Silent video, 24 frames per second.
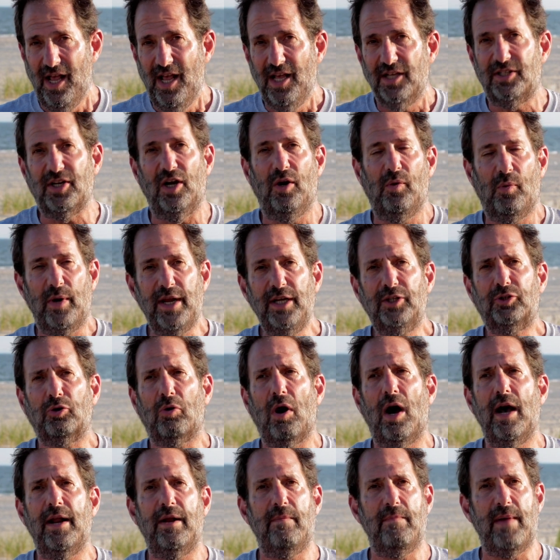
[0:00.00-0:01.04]
So we
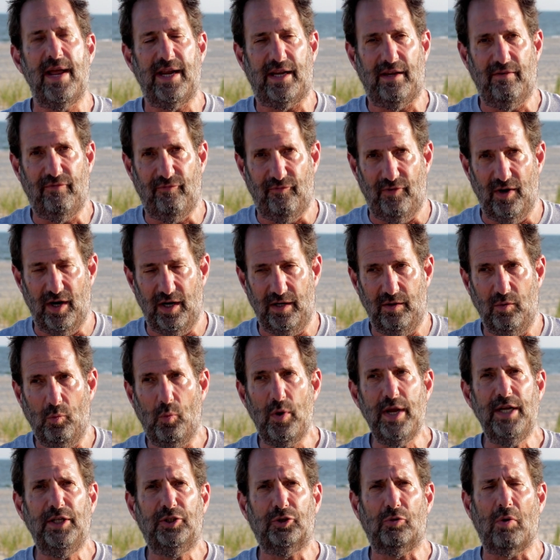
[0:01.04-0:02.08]
try to make it fun.
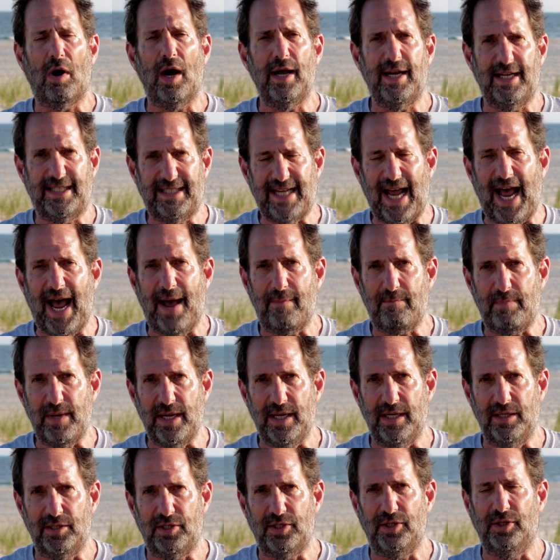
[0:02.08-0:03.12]
We try to tap
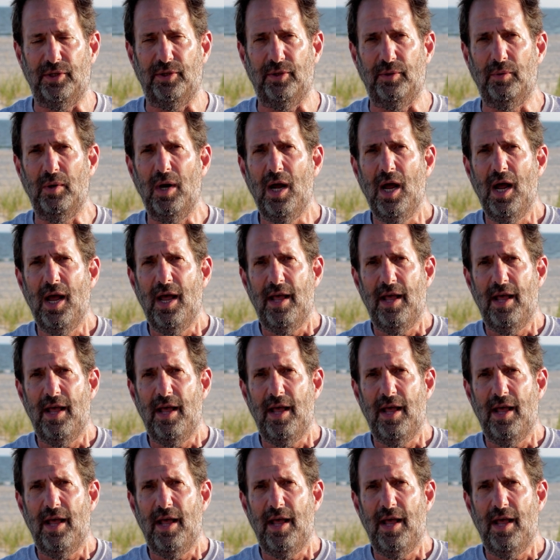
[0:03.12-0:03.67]
into